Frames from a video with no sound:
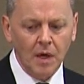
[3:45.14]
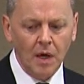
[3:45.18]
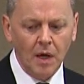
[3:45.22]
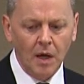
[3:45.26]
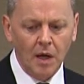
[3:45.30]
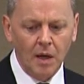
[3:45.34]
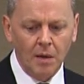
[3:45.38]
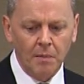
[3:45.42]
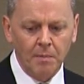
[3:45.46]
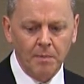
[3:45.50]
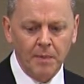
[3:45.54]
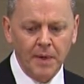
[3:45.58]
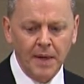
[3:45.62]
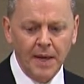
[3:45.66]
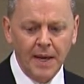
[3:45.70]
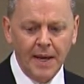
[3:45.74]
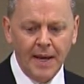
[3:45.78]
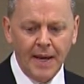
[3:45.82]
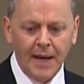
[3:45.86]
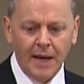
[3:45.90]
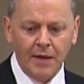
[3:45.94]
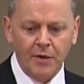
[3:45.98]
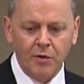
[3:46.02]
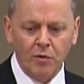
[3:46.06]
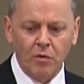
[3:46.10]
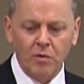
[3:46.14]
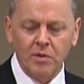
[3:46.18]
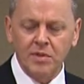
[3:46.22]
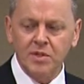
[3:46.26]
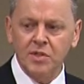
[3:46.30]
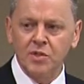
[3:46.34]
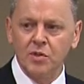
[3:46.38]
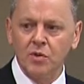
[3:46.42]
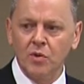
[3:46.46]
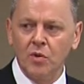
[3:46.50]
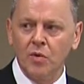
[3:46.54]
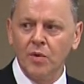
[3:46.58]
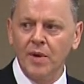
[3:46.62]
and
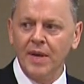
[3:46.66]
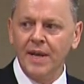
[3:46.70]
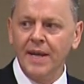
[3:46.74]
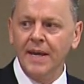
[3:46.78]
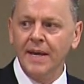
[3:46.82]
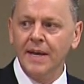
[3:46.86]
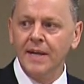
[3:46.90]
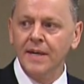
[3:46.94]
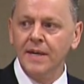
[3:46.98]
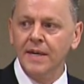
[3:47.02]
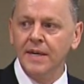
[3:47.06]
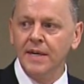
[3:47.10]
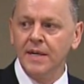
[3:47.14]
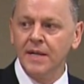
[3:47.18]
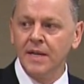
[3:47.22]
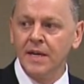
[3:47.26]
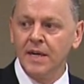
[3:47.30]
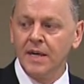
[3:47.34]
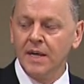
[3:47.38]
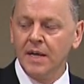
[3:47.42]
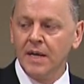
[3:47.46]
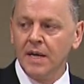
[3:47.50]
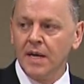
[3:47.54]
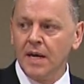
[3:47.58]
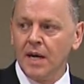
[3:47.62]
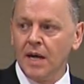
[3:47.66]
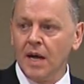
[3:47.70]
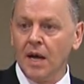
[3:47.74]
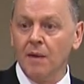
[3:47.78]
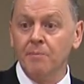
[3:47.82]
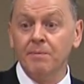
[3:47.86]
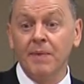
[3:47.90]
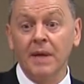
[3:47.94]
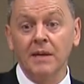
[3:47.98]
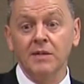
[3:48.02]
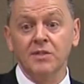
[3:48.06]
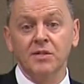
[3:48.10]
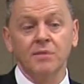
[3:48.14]
also in
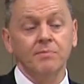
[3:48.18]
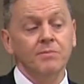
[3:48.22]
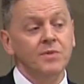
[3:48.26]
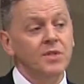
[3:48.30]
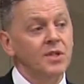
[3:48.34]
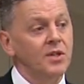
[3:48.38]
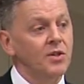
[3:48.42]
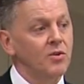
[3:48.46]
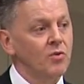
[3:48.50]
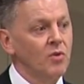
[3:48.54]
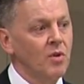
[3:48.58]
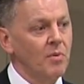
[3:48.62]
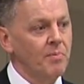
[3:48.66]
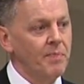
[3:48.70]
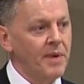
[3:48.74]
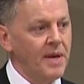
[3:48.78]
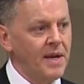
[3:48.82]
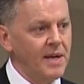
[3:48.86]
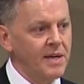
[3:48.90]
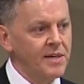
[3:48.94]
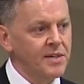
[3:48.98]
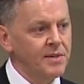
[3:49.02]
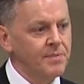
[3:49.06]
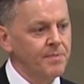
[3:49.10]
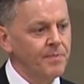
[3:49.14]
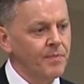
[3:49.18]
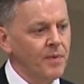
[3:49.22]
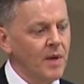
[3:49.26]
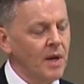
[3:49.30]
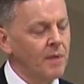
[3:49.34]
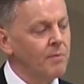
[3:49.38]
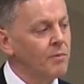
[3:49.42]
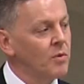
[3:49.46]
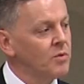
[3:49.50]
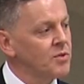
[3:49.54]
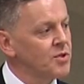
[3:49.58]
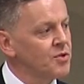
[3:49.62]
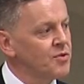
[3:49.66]
Belgium to Europe Aid,
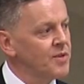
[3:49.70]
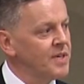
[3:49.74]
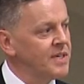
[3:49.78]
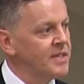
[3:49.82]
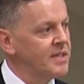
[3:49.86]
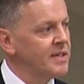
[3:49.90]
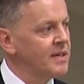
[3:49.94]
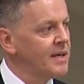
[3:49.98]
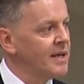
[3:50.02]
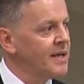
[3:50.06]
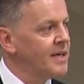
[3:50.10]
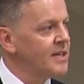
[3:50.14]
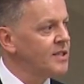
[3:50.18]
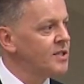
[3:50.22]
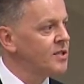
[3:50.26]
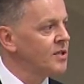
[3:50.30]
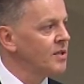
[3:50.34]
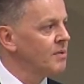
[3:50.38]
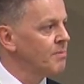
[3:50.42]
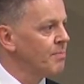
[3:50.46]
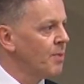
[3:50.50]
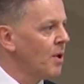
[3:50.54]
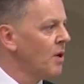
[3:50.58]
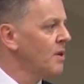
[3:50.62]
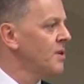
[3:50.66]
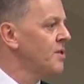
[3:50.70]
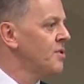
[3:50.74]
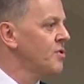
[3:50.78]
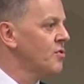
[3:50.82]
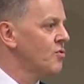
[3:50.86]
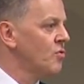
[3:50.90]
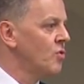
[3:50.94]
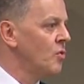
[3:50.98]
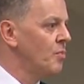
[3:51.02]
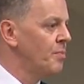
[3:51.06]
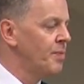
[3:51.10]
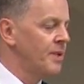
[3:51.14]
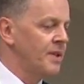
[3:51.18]
and most recently to the Bond
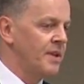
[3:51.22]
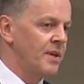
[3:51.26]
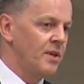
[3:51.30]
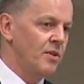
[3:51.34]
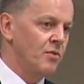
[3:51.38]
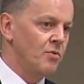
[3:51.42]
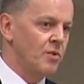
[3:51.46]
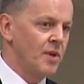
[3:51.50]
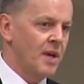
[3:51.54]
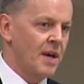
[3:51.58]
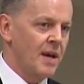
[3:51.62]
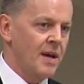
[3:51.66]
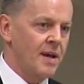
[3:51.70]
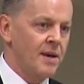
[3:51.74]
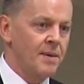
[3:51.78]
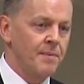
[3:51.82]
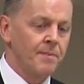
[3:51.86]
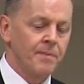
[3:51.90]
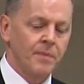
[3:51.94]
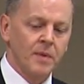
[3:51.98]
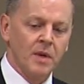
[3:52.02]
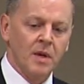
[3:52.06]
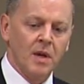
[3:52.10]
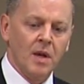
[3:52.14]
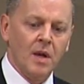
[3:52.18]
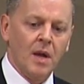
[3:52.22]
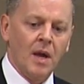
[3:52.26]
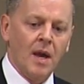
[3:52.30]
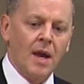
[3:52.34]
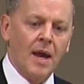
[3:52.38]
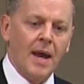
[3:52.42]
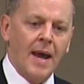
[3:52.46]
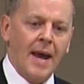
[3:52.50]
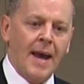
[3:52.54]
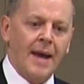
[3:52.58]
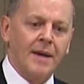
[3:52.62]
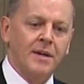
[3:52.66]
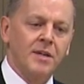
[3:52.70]
Group in the UK.
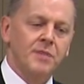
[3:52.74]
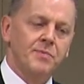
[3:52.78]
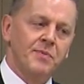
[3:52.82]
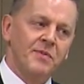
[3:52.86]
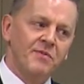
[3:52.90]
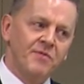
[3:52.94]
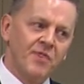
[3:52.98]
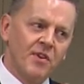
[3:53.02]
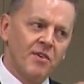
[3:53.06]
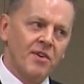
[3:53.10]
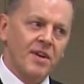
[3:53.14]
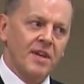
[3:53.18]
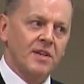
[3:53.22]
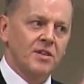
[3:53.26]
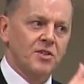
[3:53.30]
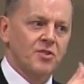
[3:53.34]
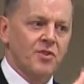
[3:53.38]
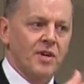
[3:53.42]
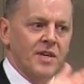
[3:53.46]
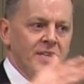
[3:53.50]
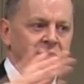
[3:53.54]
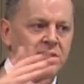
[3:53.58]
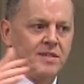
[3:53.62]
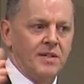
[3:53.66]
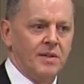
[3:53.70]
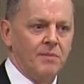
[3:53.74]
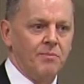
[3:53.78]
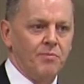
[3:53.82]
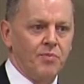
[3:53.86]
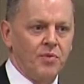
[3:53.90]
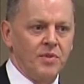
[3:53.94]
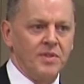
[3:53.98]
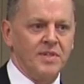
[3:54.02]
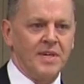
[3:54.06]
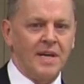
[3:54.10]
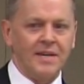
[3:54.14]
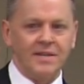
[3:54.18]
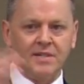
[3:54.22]
And it's been very interesting
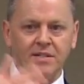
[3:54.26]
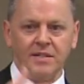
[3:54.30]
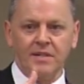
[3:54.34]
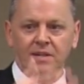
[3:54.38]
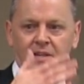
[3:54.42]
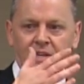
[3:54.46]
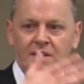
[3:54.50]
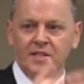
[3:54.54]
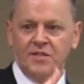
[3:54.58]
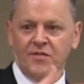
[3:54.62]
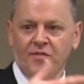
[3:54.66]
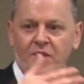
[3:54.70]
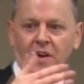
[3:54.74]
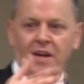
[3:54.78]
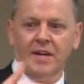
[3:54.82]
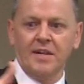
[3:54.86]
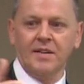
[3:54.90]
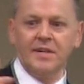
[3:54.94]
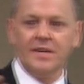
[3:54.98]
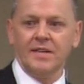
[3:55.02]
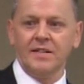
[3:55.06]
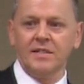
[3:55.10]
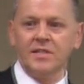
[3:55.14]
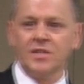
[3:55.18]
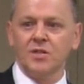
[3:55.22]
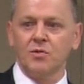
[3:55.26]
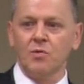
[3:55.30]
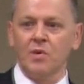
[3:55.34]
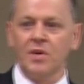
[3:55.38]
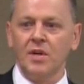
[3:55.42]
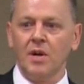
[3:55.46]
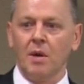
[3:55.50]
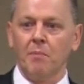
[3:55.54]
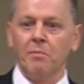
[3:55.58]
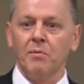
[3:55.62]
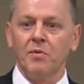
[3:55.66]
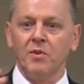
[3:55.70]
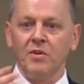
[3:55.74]
presenting these findings to a
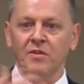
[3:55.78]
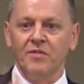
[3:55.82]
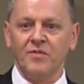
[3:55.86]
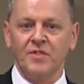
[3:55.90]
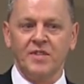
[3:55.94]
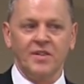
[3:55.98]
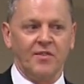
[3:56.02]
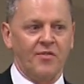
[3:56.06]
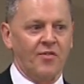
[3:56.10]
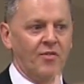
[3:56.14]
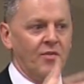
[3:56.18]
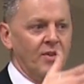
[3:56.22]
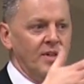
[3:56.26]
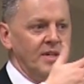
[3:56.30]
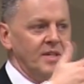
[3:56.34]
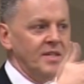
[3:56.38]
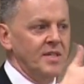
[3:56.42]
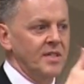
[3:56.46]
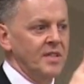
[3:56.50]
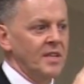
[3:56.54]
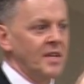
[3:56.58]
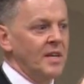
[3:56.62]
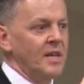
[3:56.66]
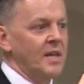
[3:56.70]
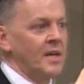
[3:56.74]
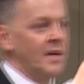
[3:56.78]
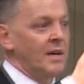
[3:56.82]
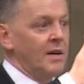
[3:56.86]
number of different,